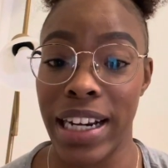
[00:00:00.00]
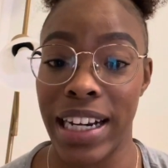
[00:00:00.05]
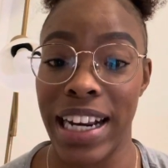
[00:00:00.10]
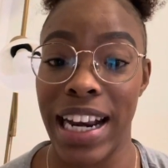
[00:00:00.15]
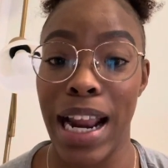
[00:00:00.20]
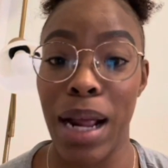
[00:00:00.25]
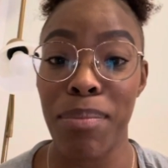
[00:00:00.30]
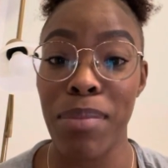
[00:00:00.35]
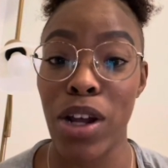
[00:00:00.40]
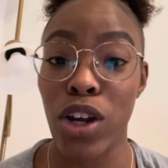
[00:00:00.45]
And
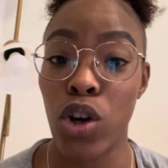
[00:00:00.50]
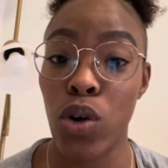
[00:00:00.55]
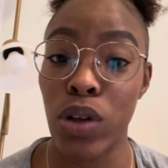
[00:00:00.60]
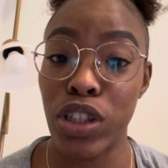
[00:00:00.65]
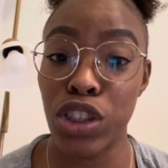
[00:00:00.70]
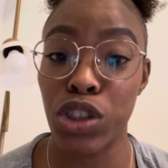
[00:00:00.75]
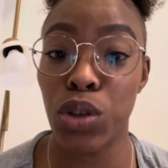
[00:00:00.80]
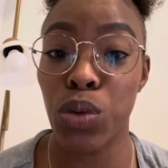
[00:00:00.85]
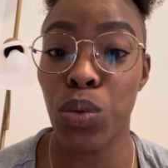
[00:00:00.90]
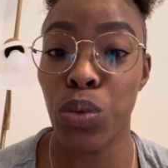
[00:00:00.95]
I'm not going
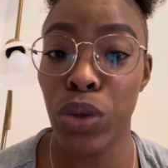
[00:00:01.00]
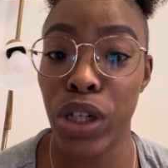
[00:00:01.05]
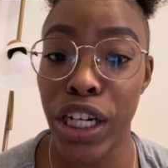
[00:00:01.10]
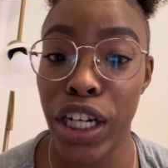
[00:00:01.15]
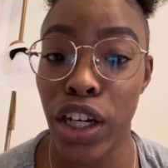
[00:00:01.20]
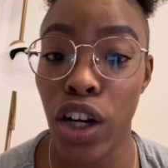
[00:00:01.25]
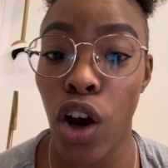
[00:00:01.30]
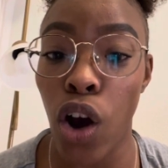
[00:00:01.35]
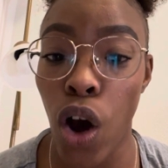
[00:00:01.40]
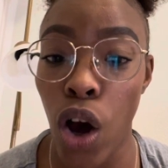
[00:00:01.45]
to
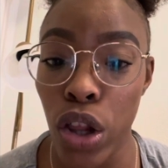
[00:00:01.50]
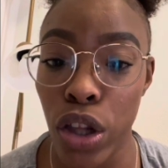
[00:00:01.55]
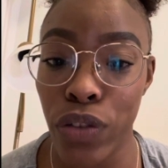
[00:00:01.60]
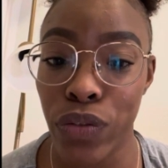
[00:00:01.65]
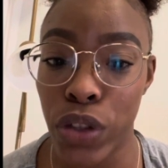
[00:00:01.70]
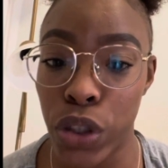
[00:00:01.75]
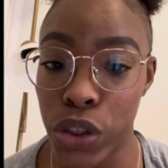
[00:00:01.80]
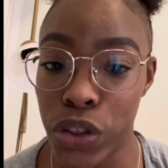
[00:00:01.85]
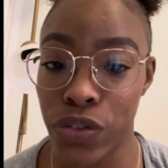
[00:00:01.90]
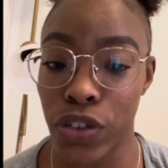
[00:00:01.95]
read all of
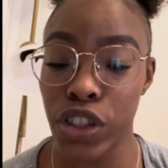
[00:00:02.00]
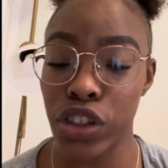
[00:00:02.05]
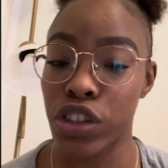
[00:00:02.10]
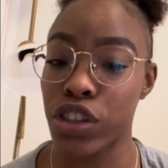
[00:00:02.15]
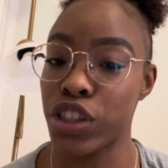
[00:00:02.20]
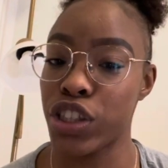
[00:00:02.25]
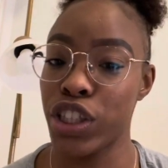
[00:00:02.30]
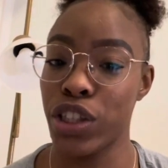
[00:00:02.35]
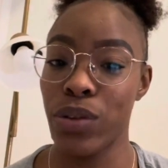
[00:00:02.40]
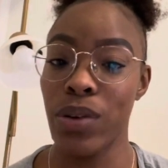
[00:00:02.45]
those verses
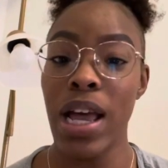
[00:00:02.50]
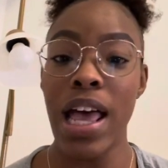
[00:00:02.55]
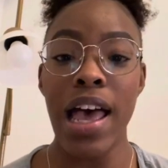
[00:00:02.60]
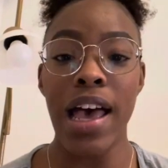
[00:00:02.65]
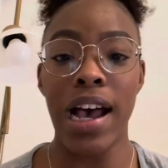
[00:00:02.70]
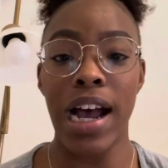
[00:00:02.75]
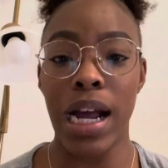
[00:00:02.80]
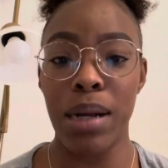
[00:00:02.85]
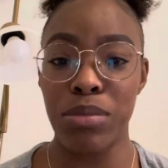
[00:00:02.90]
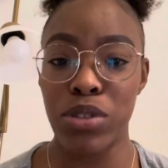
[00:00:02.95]
to you.
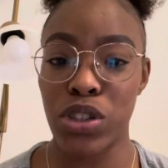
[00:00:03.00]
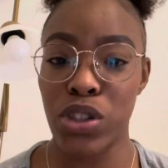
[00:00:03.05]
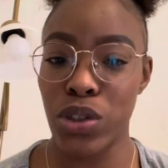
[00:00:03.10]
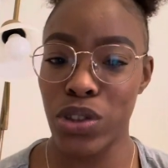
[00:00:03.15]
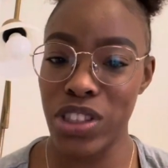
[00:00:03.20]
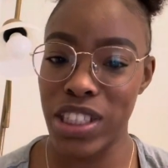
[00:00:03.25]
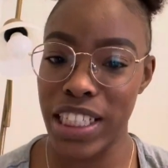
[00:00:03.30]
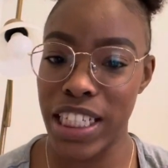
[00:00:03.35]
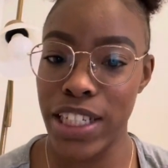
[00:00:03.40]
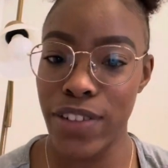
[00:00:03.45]
I'm just going
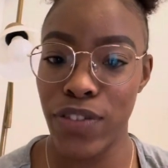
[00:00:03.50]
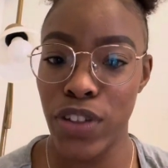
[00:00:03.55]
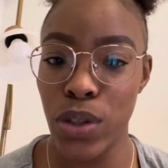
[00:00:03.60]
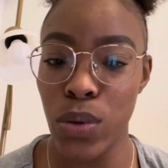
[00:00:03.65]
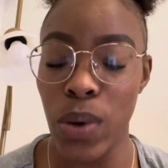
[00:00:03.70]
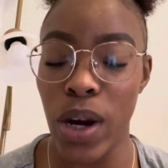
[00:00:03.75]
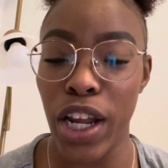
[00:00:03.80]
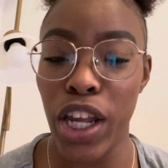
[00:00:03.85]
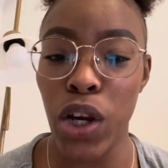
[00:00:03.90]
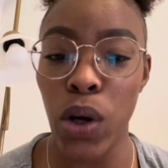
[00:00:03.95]
to give you
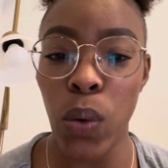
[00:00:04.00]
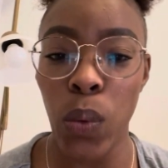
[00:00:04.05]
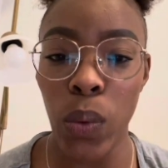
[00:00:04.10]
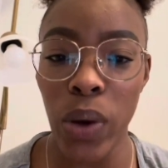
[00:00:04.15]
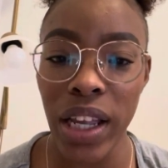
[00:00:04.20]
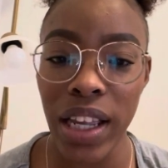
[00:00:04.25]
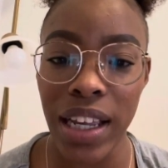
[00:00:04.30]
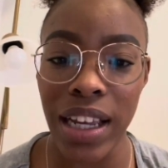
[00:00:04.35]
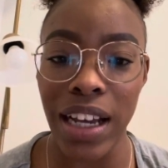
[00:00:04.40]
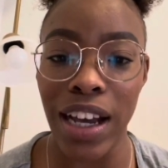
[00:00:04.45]
a
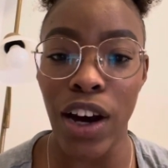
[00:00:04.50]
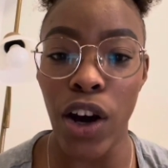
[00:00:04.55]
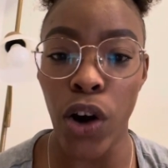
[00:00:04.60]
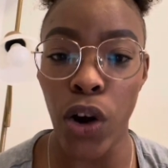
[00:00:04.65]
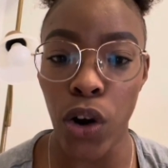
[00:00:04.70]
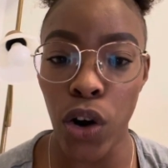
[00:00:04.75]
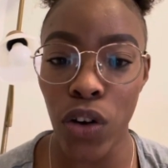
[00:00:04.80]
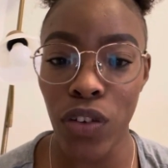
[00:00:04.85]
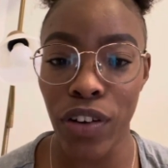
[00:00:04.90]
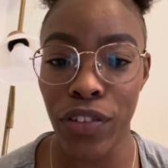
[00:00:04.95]
quick
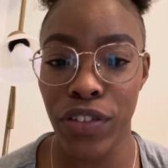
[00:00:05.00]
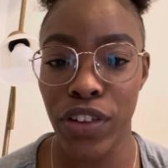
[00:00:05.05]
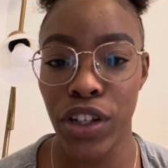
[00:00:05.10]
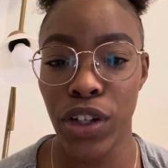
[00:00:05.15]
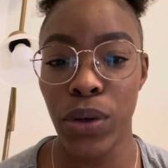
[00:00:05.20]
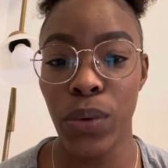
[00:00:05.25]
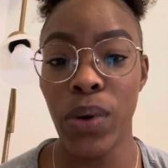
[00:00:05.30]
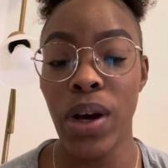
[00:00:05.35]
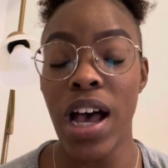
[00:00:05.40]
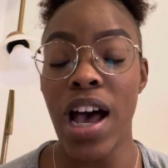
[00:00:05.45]

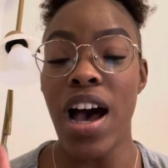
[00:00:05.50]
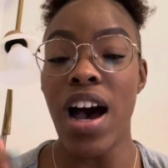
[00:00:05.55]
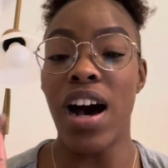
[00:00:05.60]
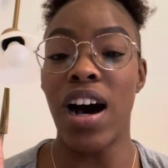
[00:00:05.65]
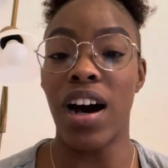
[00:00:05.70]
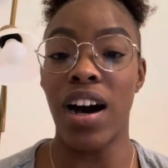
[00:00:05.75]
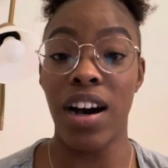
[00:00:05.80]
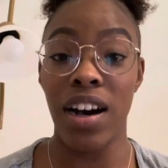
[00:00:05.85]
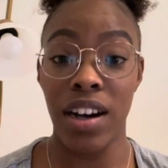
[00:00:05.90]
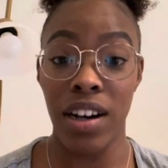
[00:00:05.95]
overview
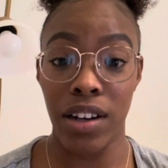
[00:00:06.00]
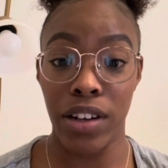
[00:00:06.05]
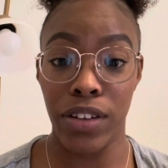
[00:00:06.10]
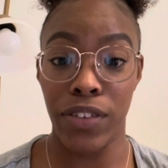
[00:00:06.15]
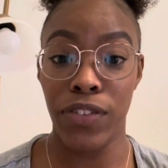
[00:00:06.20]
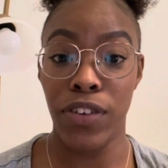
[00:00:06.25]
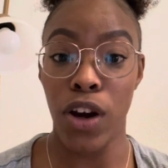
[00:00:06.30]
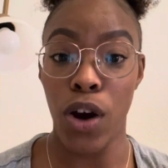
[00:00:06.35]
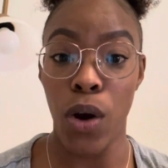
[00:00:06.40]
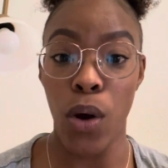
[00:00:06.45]
of
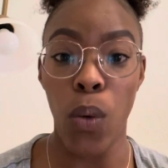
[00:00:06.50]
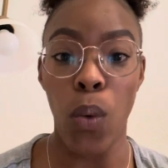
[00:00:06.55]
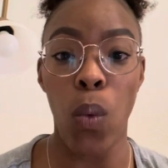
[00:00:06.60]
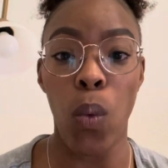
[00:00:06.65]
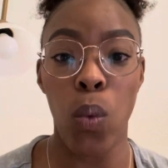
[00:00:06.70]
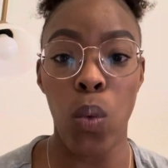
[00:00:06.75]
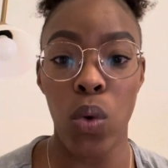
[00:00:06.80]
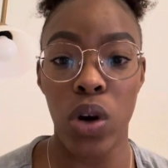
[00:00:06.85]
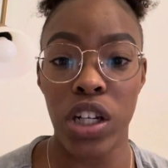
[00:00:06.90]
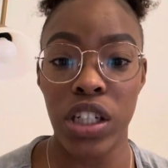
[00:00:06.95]

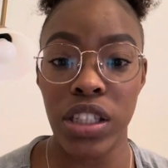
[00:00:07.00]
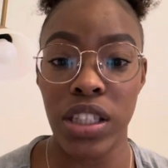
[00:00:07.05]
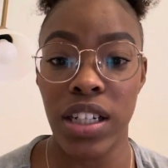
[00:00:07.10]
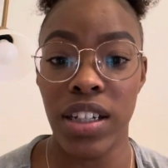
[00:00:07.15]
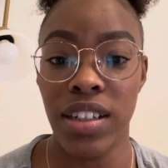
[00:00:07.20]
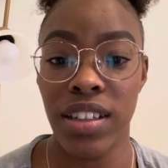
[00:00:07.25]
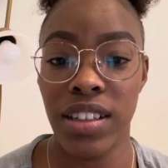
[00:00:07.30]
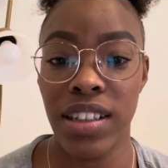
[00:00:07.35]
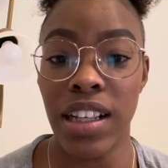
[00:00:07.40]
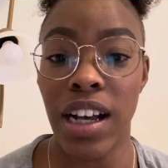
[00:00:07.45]
what
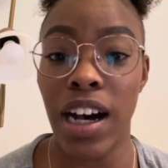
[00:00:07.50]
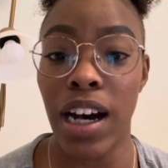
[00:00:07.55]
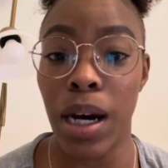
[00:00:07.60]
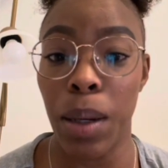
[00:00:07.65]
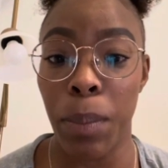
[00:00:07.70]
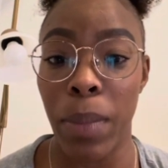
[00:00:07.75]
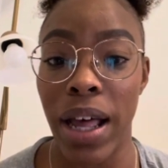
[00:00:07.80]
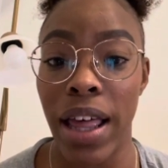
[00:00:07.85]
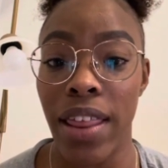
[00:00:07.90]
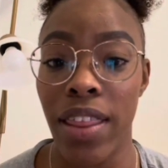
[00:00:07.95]

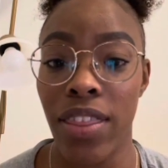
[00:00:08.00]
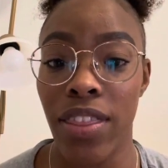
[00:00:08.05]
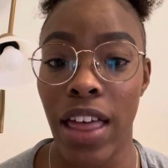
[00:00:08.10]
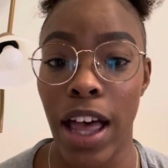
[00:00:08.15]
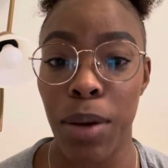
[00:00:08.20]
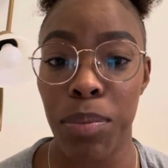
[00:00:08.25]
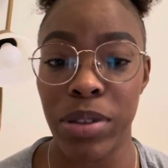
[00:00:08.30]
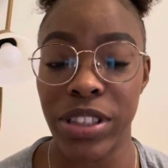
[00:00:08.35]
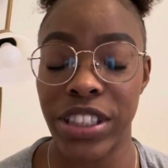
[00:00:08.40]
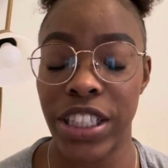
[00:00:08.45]
um,
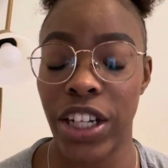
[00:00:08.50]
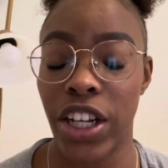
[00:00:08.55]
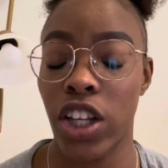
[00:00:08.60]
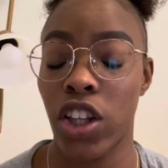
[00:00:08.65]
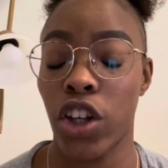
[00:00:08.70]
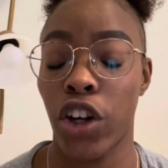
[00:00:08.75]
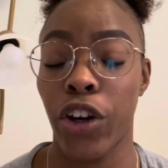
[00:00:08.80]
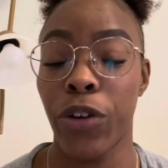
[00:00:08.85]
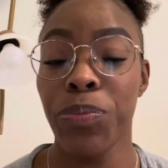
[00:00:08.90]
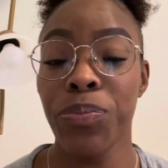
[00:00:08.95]
that
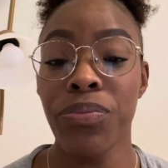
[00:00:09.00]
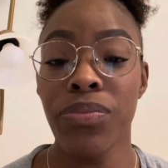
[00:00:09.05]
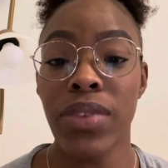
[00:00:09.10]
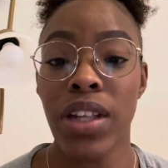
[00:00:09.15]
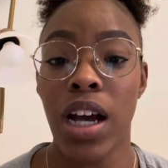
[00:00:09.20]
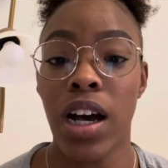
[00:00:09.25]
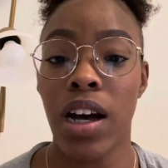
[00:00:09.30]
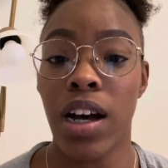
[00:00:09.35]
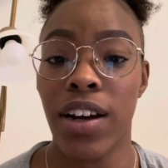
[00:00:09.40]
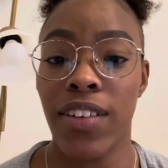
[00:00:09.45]
particular
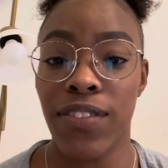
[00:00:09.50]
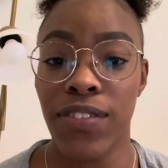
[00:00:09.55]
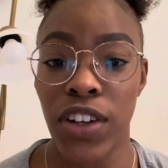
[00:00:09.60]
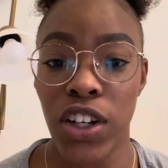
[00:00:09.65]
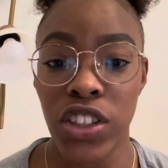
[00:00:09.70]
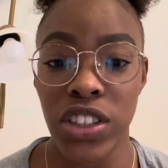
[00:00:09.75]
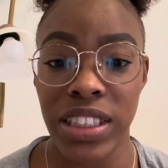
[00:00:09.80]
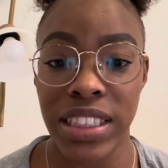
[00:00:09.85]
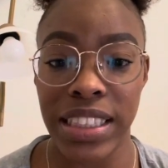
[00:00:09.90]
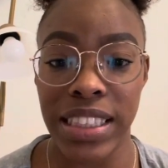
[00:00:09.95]
uh,
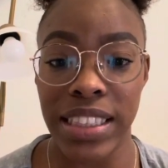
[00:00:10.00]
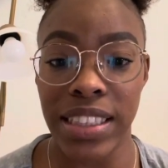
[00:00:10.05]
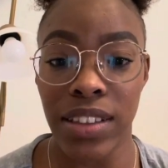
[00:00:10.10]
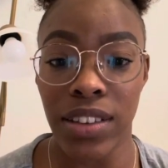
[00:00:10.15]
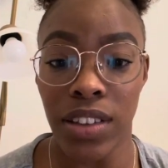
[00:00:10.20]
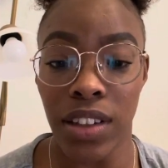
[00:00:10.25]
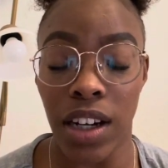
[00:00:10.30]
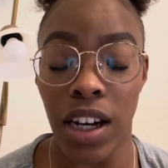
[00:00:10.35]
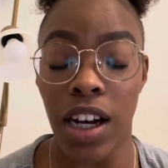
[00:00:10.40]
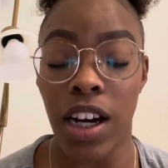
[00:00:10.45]
verse,
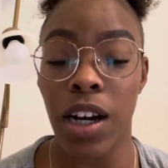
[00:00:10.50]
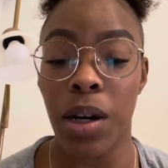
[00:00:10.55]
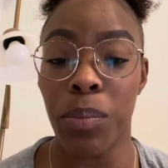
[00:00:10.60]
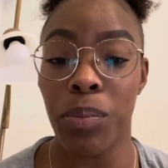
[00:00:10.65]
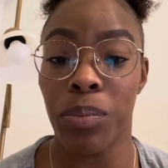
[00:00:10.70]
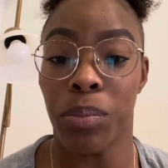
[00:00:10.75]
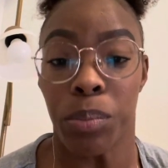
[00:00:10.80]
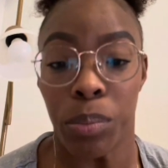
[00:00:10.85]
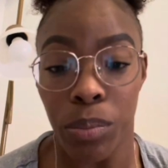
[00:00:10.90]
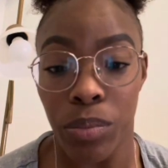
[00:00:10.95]
um,
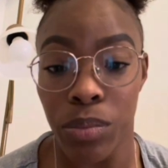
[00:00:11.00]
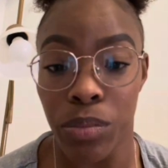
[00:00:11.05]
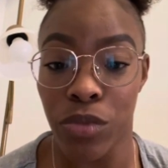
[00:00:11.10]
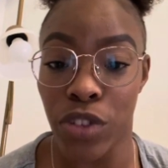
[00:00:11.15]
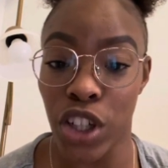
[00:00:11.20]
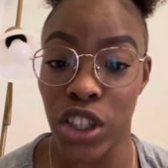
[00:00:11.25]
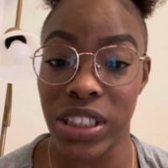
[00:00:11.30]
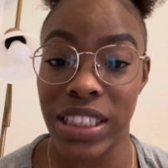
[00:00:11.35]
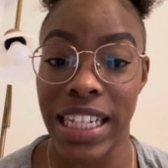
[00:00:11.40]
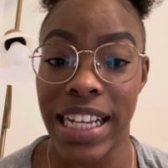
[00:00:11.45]

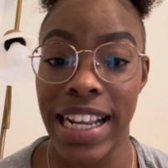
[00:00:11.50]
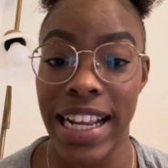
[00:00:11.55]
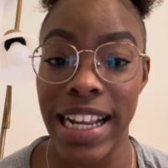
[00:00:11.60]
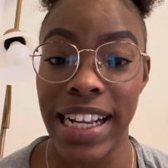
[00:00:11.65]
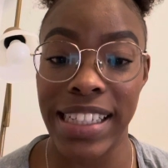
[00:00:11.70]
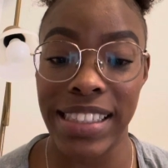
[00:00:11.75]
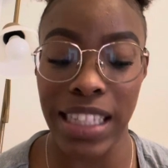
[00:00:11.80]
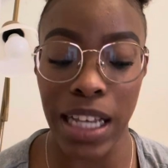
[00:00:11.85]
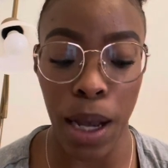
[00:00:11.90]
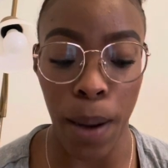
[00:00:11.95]
verse
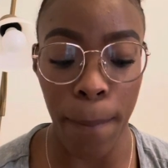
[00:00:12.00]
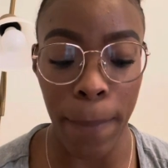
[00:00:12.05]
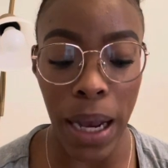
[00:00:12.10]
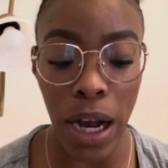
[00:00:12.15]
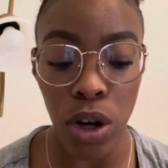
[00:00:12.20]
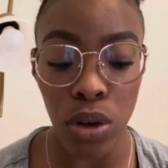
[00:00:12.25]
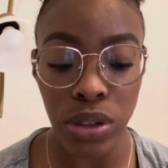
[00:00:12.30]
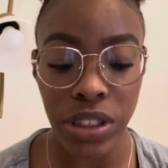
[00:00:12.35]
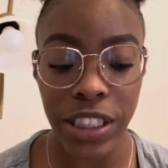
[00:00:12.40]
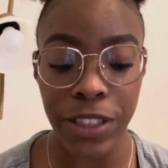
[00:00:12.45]
is
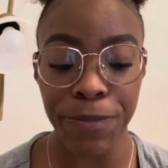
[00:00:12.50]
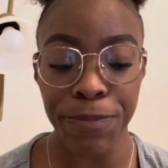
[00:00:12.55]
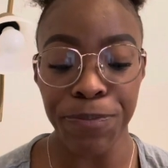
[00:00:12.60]
about.